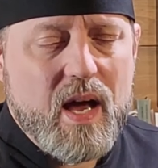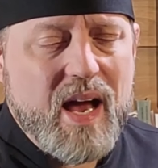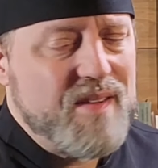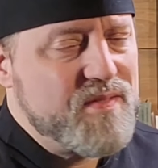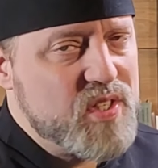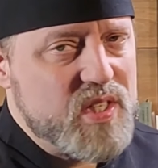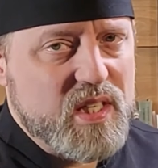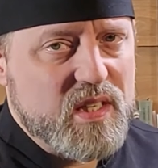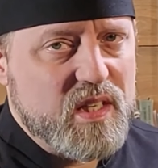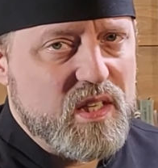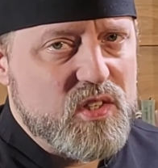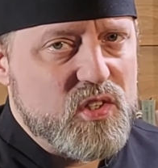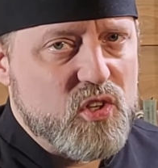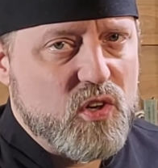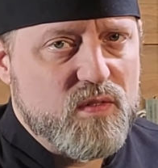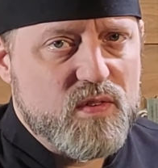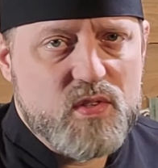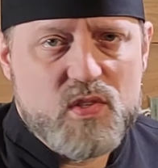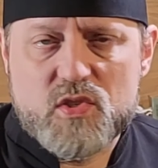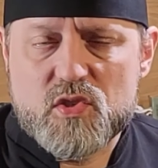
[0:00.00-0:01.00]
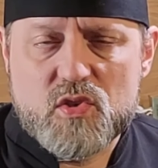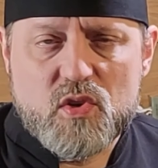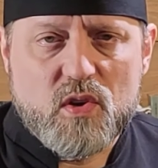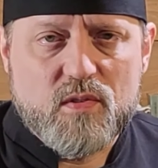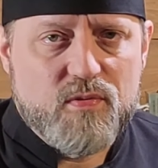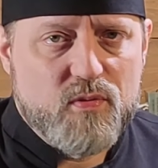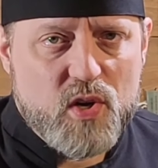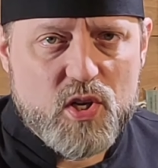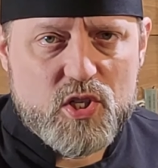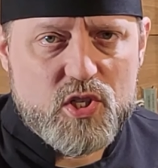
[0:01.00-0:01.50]
I've seen these services turn a
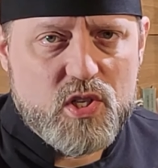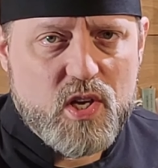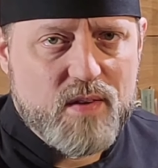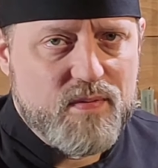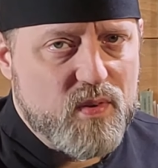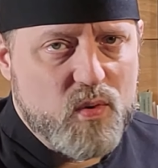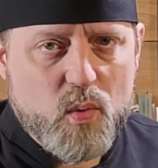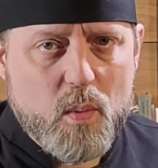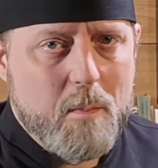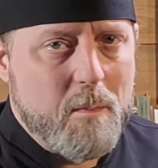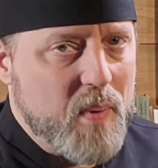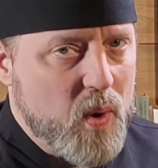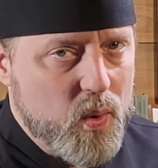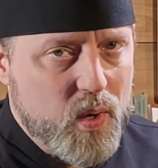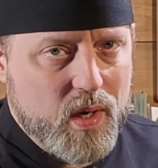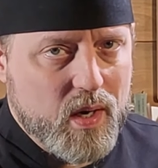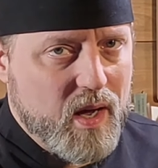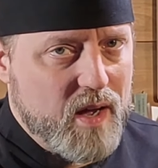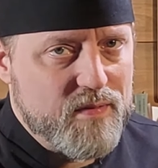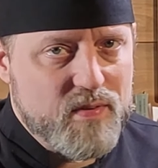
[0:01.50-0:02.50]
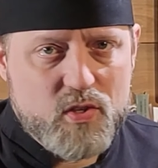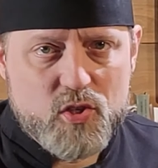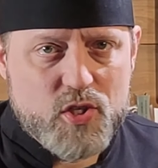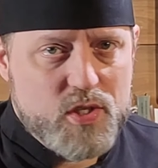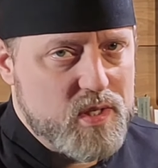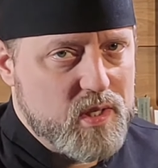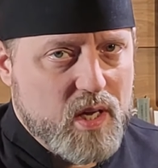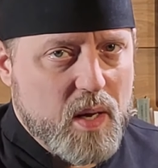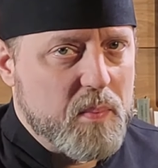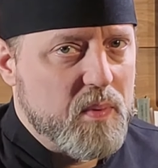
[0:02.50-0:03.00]
French knife into a boning knife in
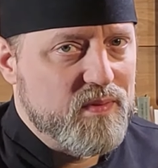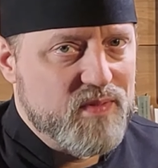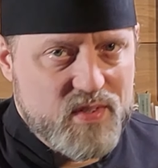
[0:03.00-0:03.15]
just a couple